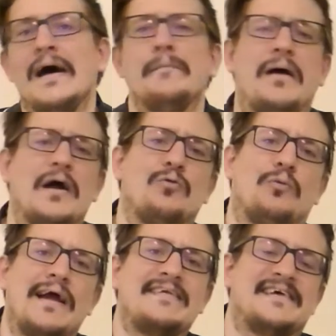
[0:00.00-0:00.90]
by
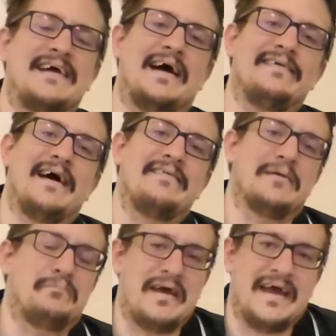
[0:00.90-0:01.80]
rating another
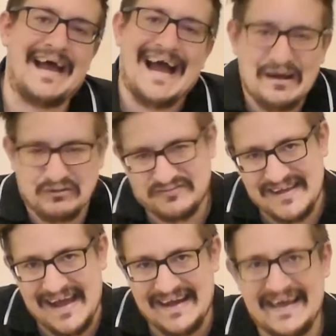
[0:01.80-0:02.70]
beer out of
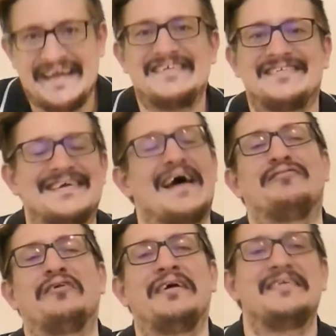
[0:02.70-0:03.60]
10 in
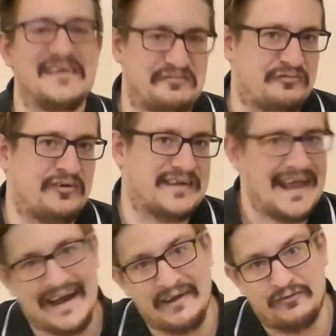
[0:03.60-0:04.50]
7 different
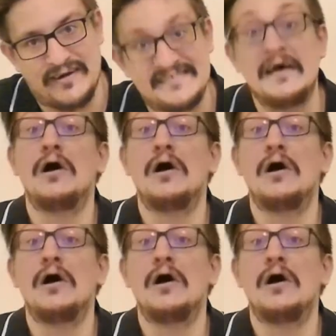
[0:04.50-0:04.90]
categories.